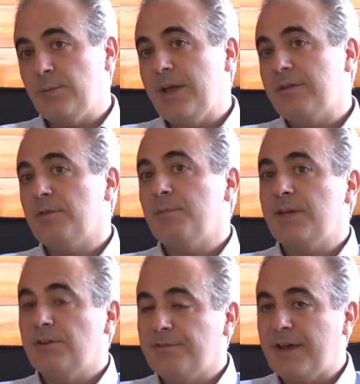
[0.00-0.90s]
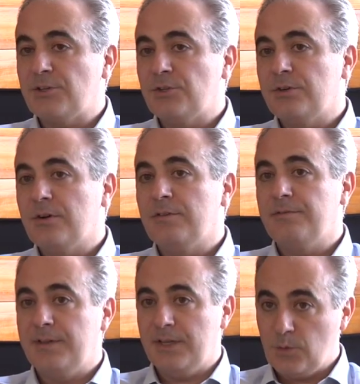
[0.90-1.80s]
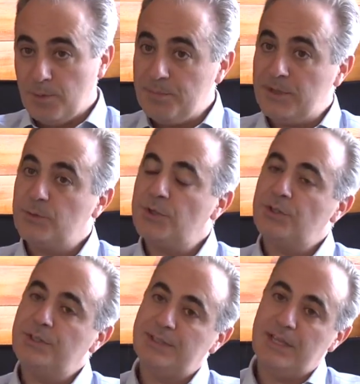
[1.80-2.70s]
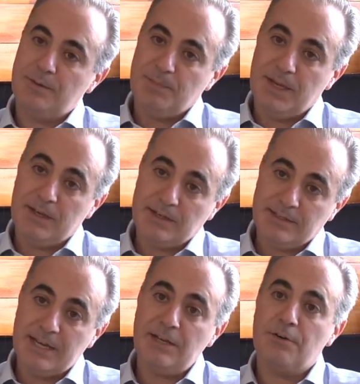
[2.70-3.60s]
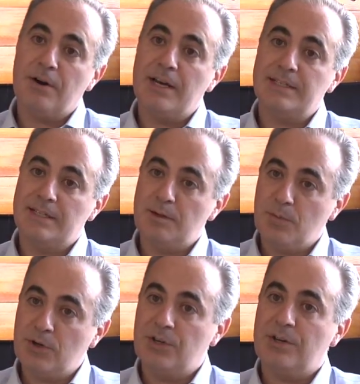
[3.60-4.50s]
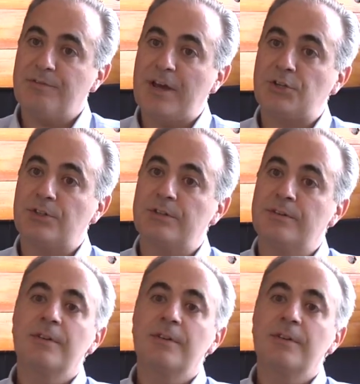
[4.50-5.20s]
we have the manufacture of the equipment, which is then being containerized in modular fashion.